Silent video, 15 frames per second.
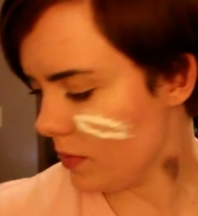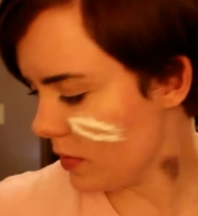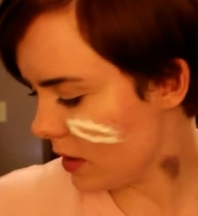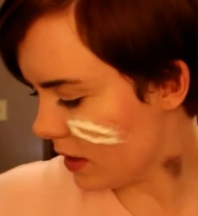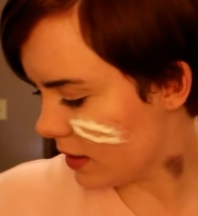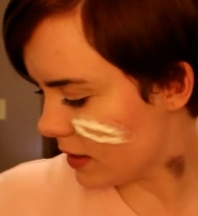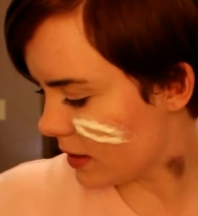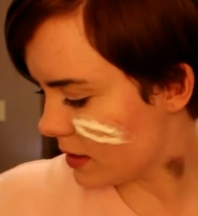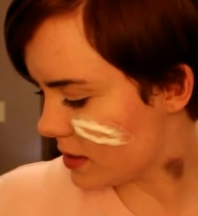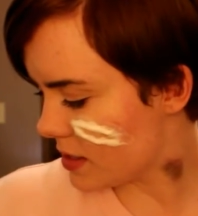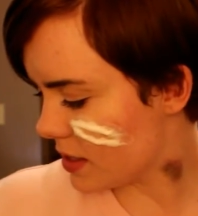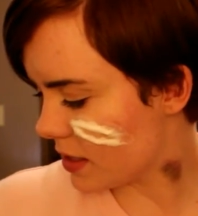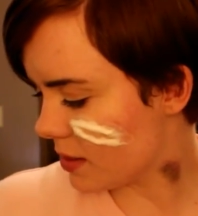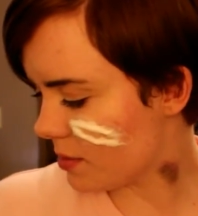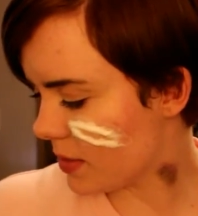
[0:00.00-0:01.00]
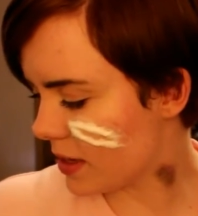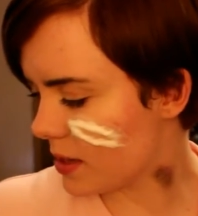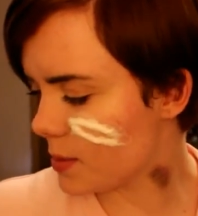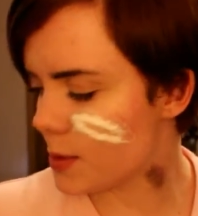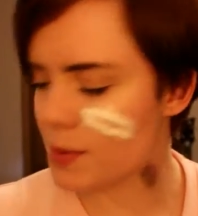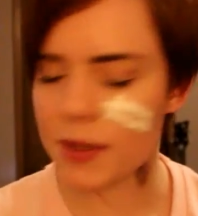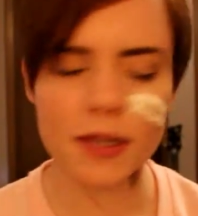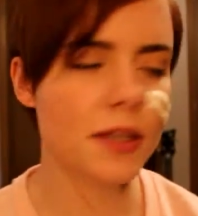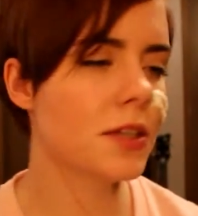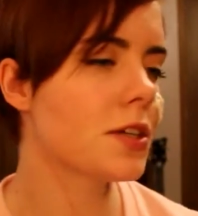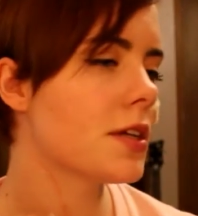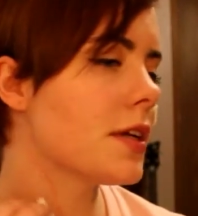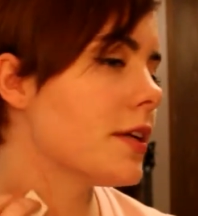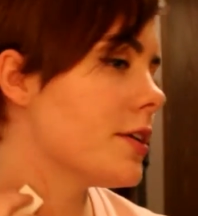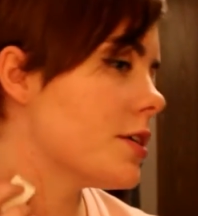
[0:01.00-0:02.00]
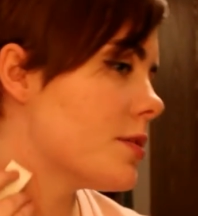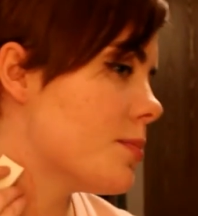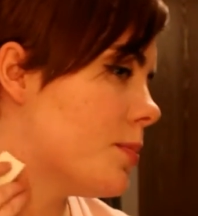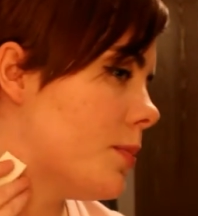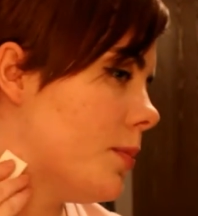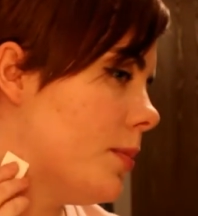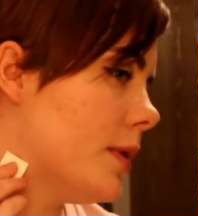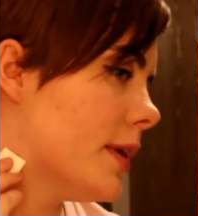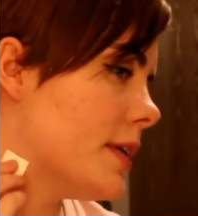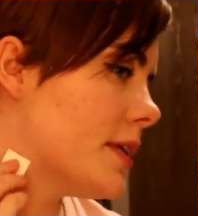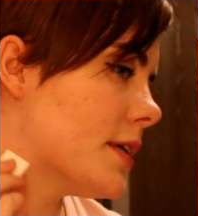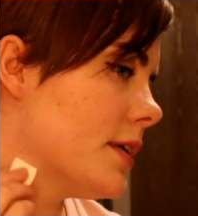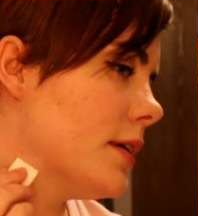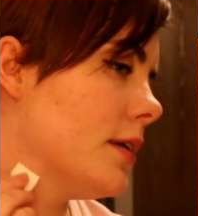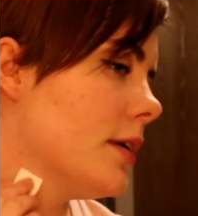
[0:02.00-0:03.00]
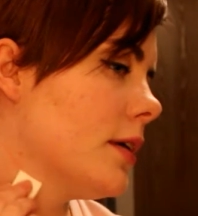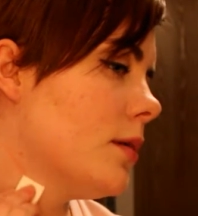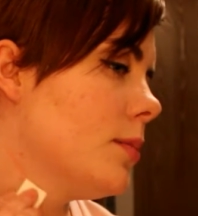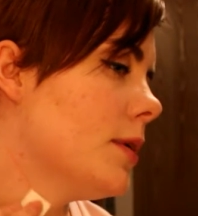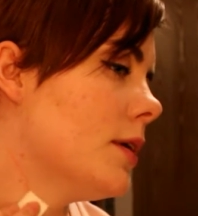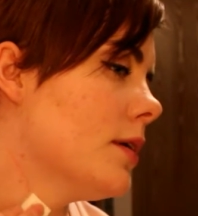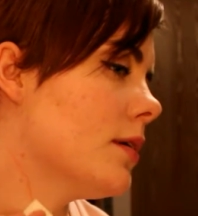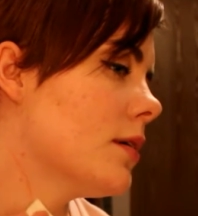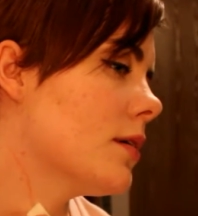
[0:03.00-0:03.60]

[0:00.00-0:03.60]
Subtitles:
And then take a makeup sponge and just blend it a little bit.